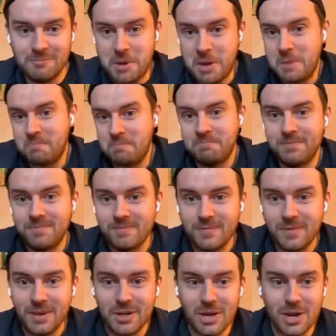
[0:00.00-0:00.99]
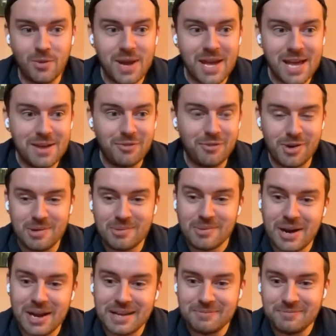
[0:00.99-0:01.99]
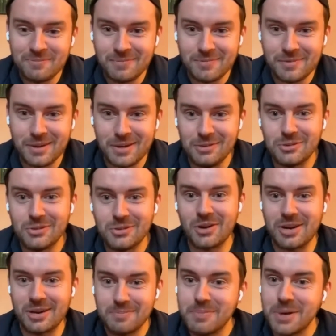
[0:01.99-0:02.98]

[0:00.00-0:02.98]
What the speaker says: but, you know, we're here for it, right? And you just got to